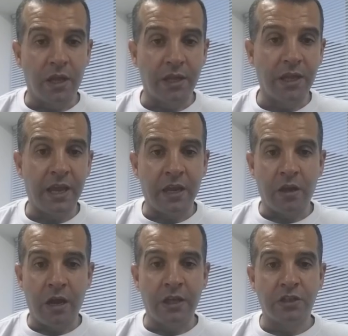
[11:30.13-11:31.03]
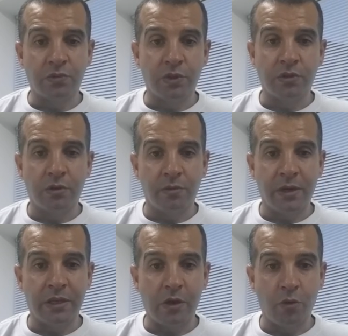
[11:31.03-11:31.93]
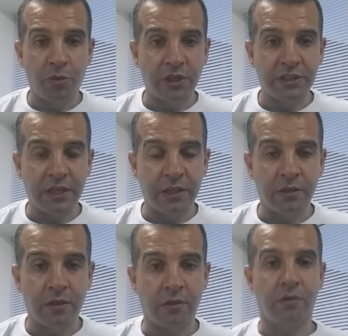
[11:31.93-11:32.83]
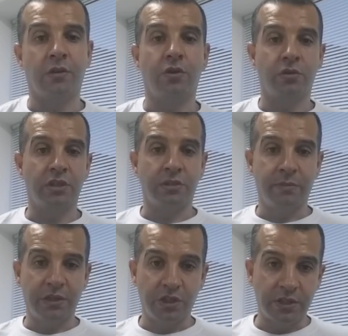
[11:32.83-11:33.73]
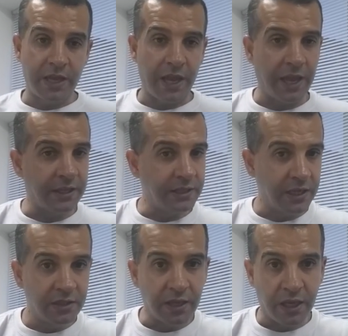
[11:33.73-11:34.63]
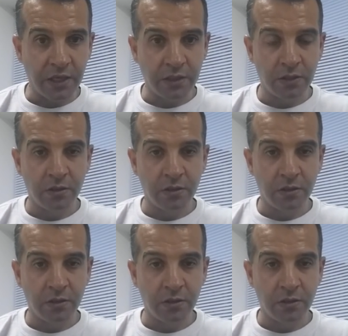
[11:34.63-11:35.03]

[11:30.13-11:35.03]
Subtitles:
Again, I just want to remind our president, you just mentioned the 888,